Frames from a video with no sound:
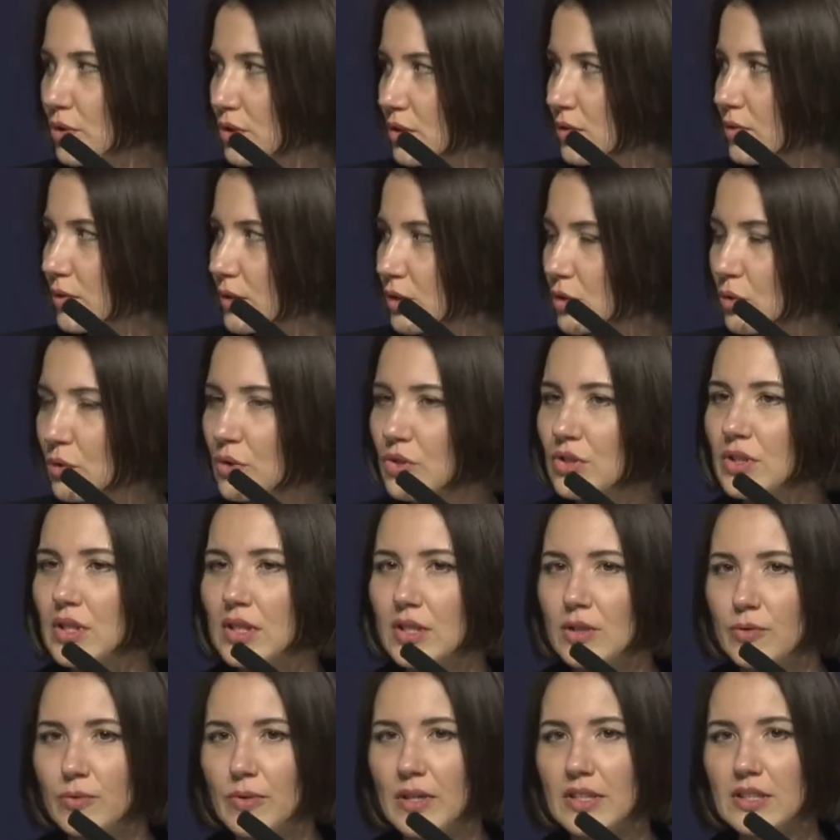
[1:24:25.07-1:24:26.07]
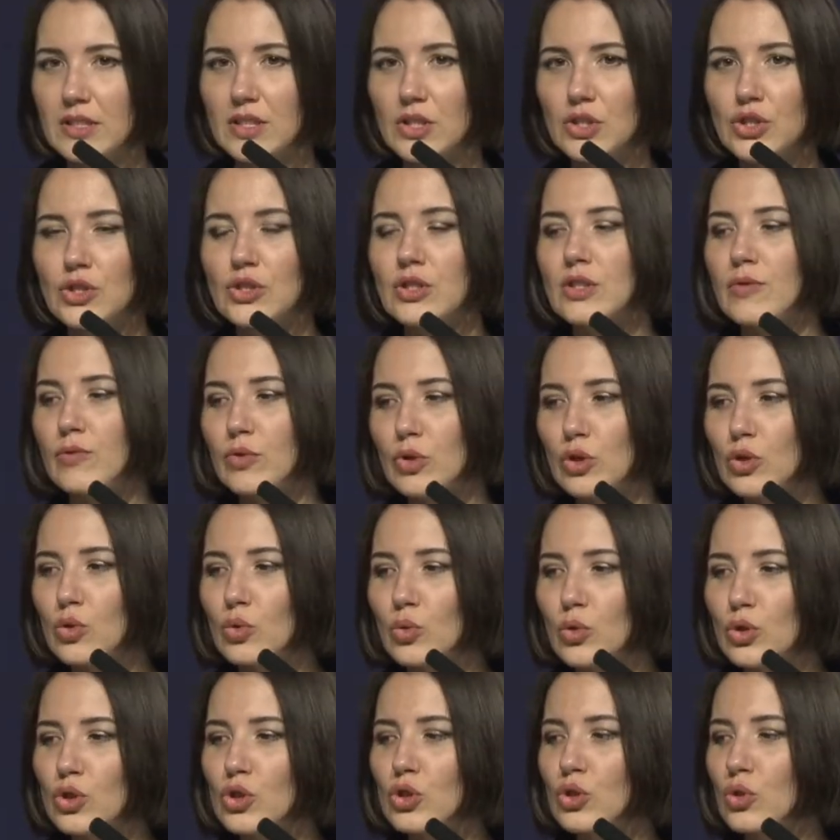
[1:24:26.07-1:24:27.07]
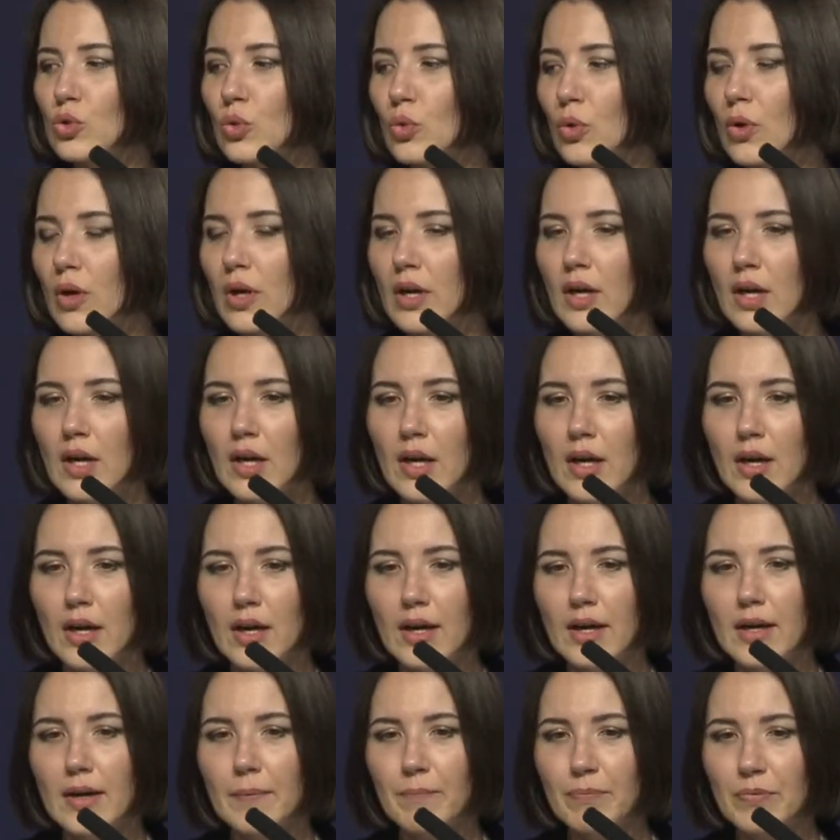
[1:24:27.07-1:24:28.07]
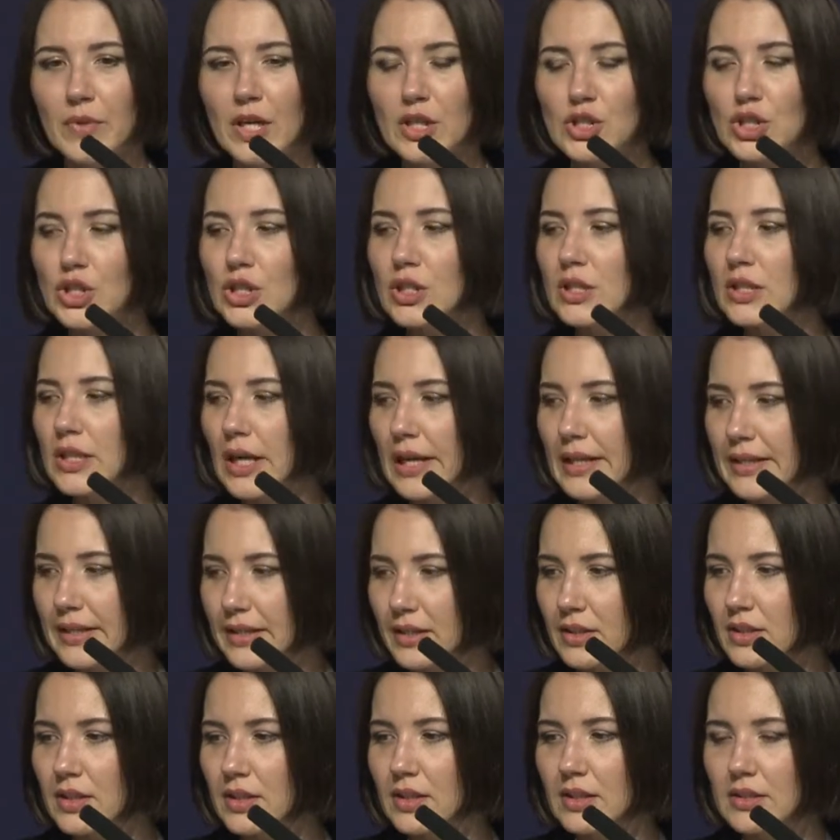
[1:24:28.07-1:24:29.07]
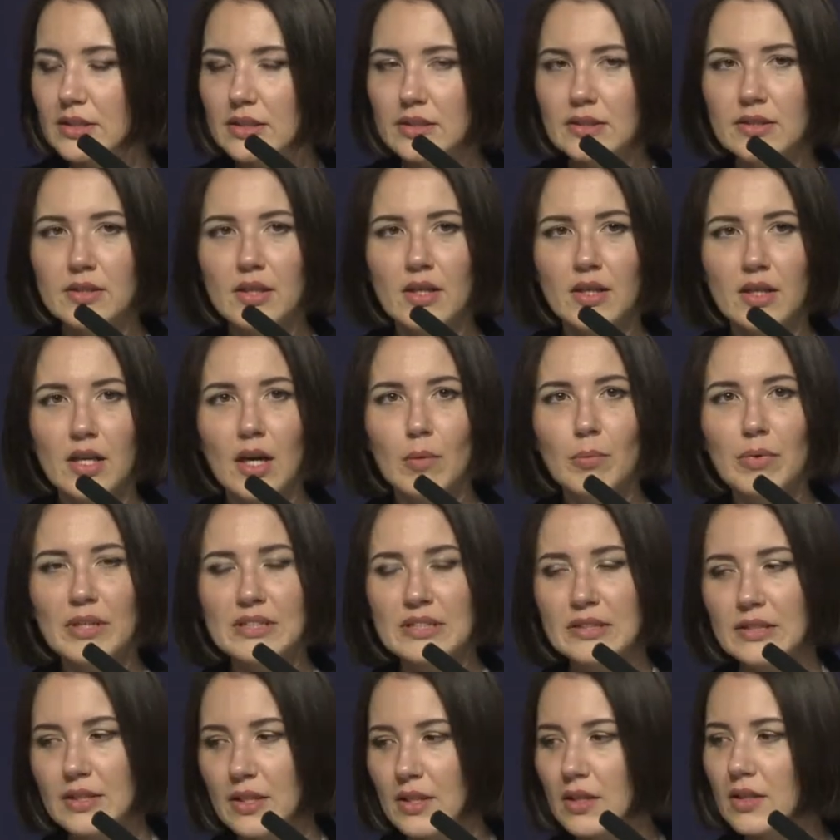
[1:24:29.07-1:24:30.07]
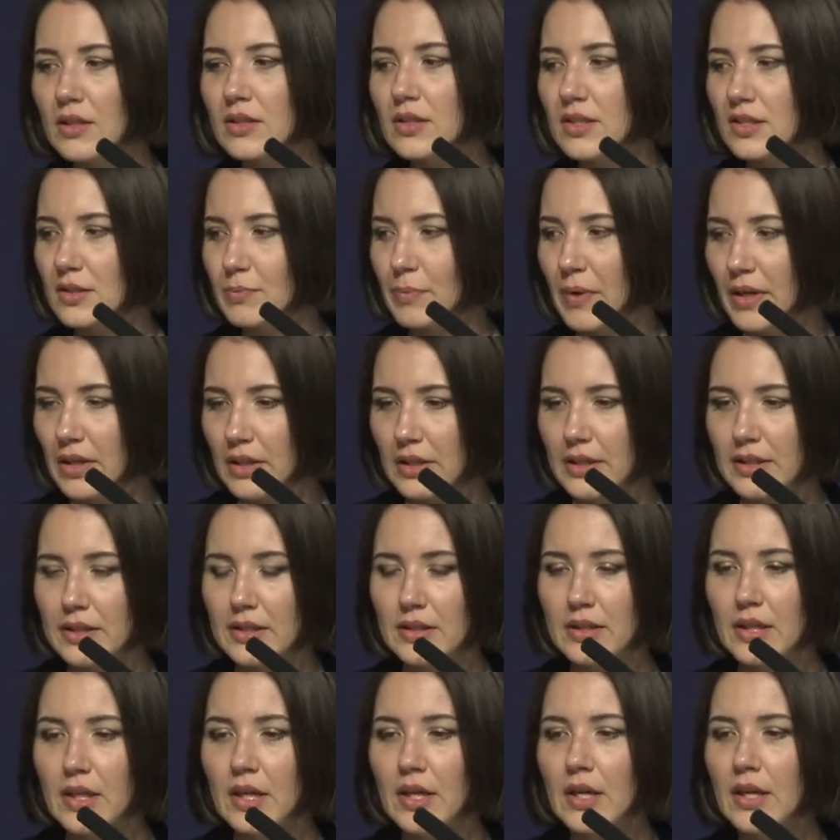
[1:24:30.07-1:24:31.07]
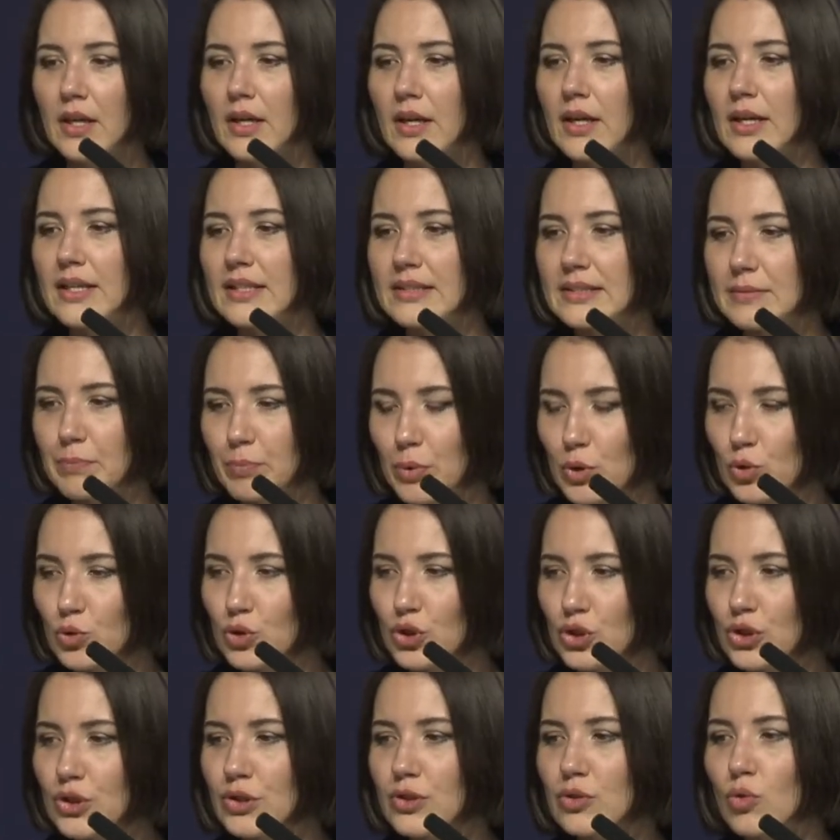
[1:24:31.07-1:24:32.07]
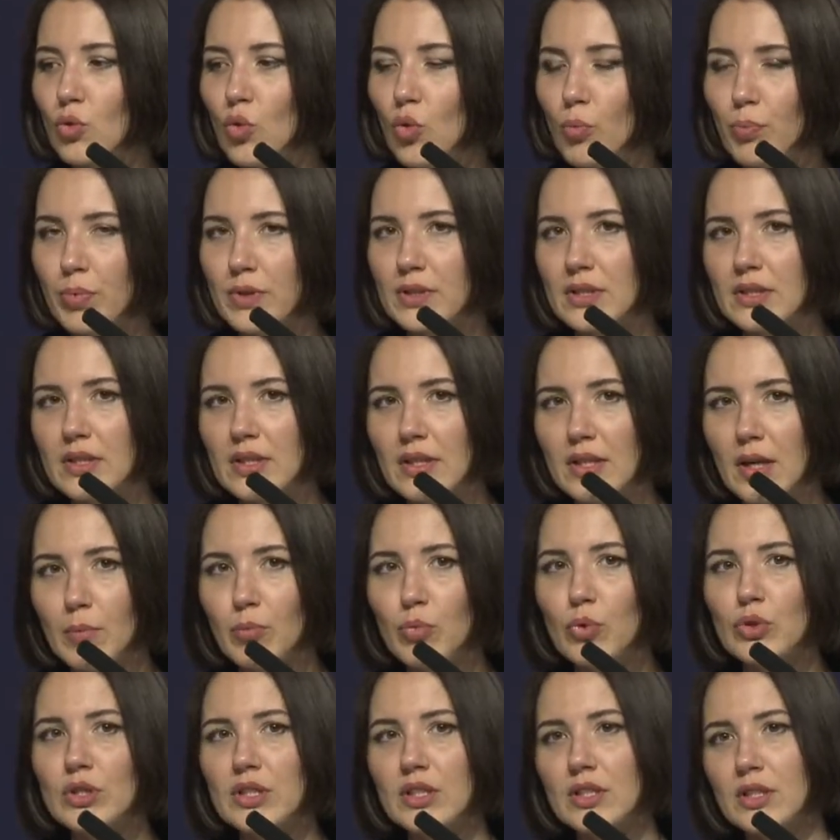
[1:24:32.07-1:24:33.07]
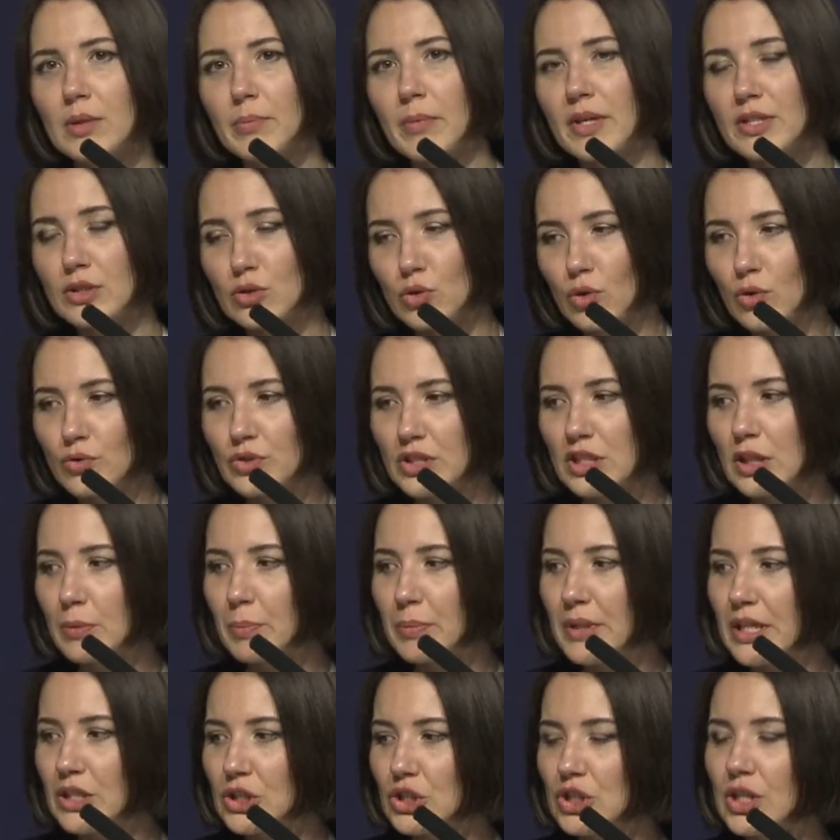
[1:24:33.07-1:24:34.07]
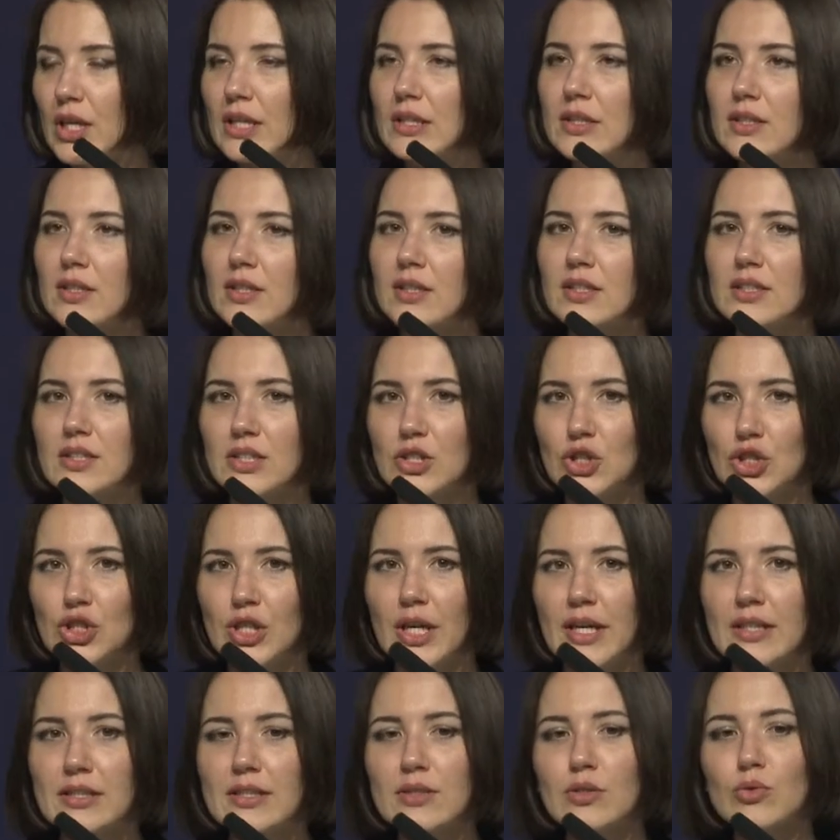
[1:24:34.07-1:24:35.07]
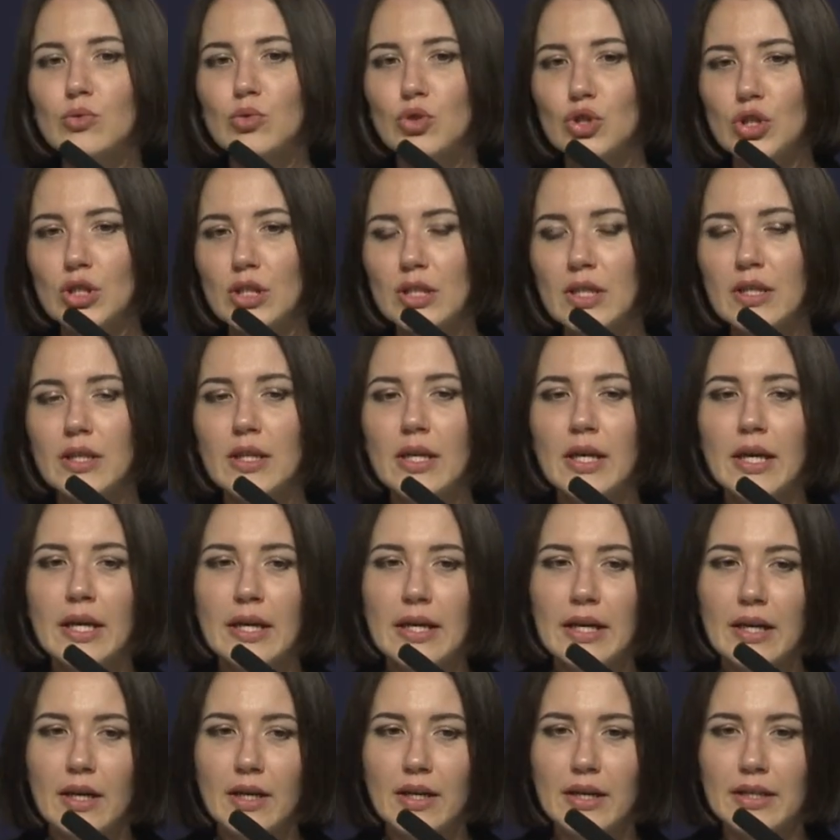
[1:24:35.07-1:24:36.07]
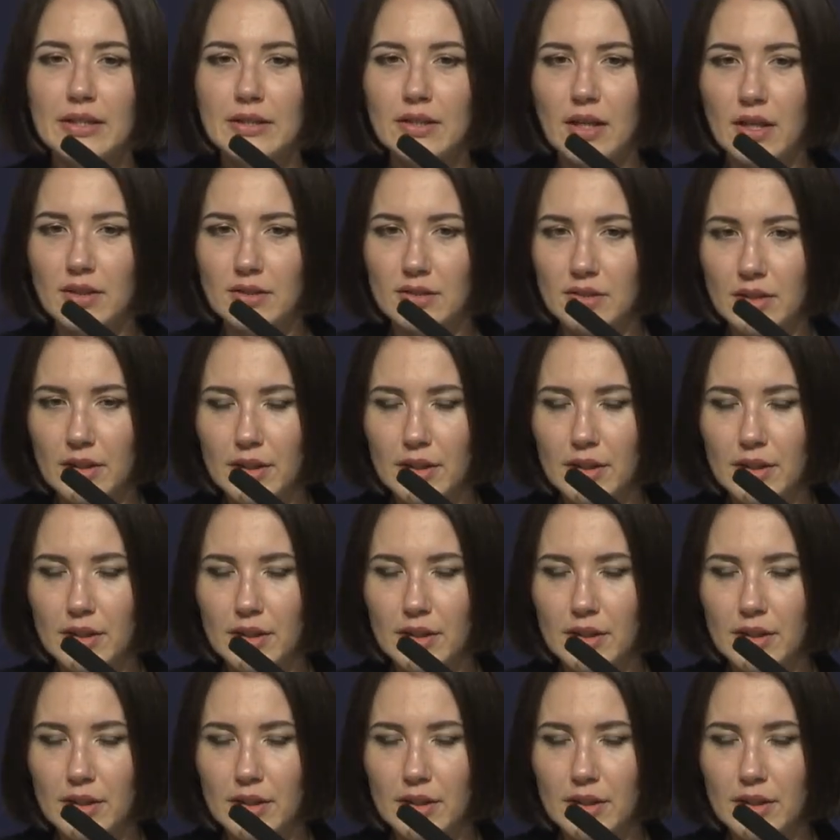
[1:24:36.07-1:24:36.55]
it's about the urban improvement standard. Basically, this is what our colleagues from the Strelka Design Bureau were able to get in working at the Moscow sites, and now